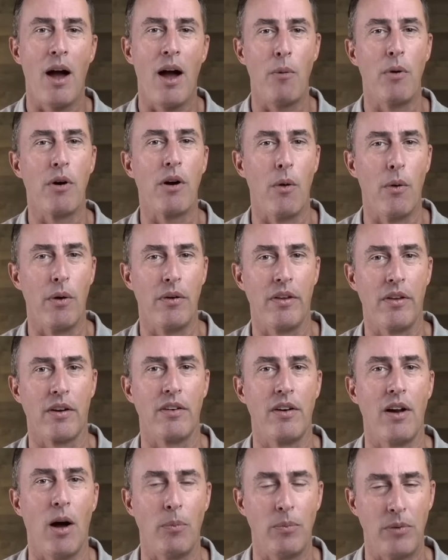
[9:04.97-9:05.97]
I will go in there
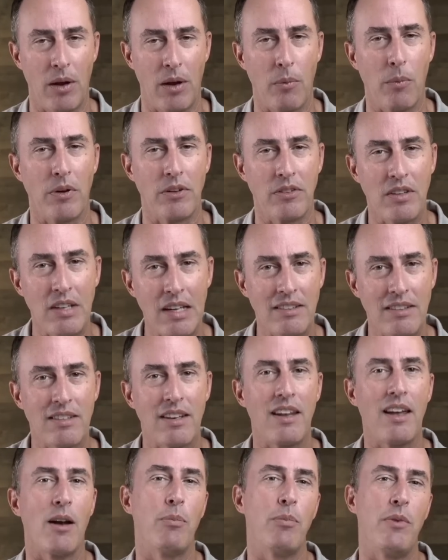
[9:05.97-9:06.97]
and update what needs to
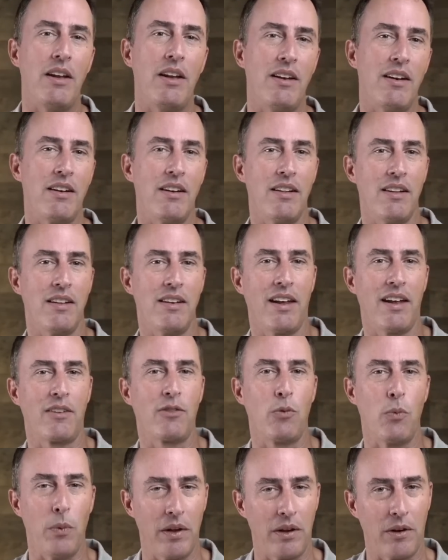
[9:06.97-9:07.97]
get updated in the
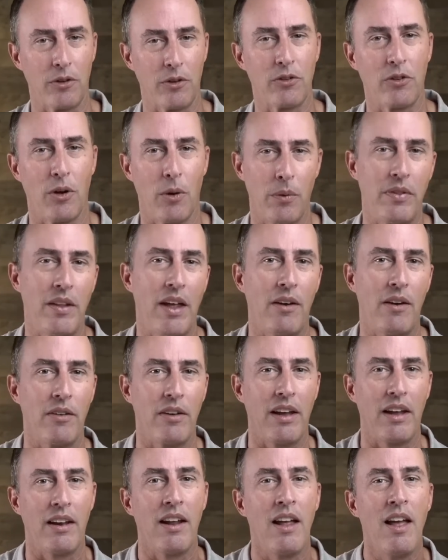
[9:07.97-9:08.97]
next week or so, and that'll
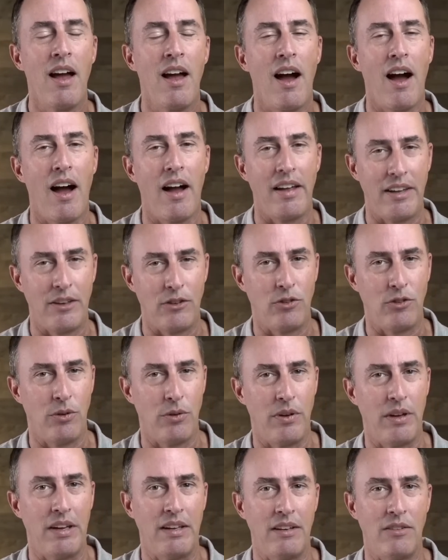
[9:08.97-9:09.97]
get uh,
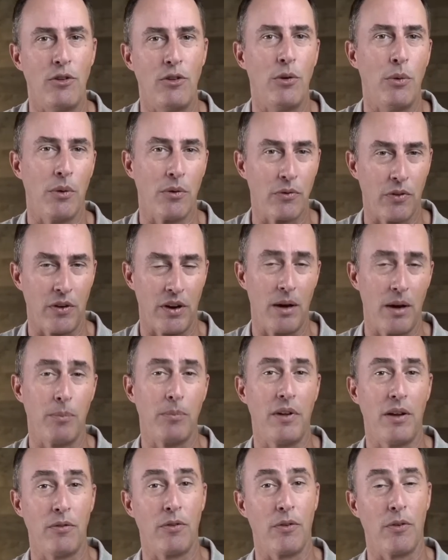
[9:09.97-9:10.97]
issued into a free
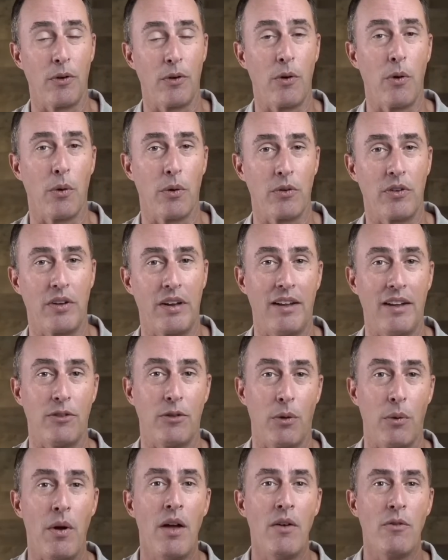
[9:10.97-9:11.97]
update for the course again.
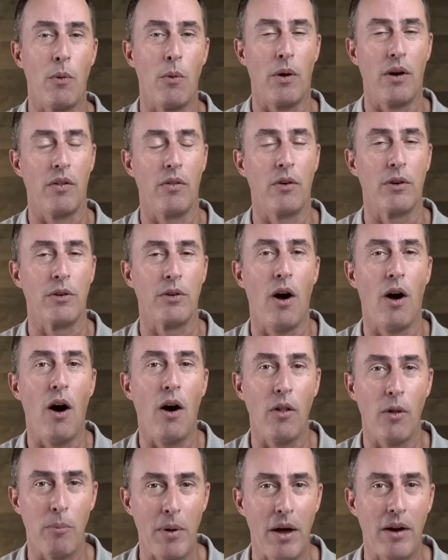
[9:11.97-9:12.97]
So if you want to learn
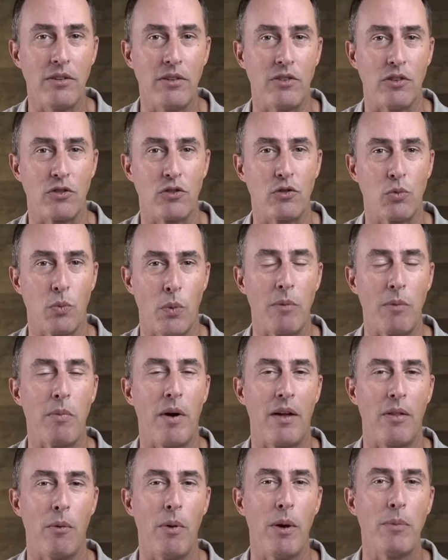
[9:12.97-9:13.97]
all about it, just swing
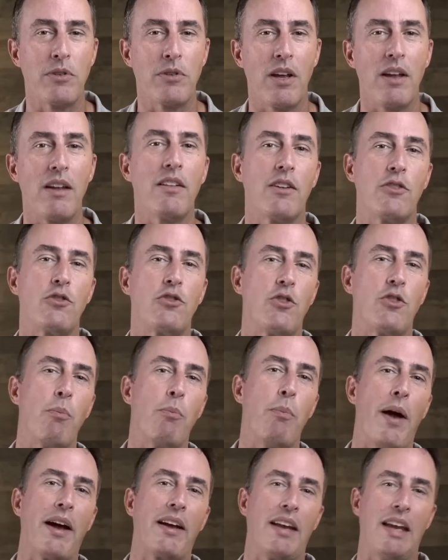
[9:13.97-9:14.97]
by the website. Let's jump
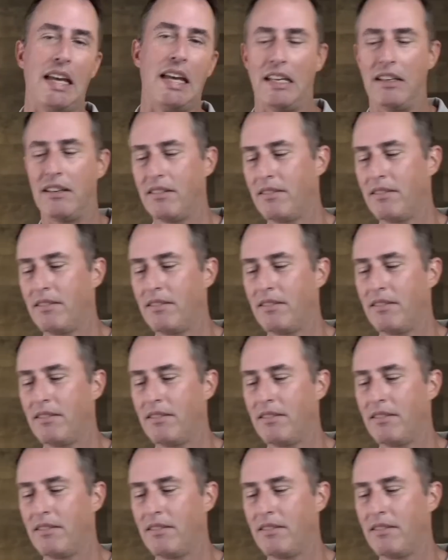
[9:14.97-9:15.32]
back in.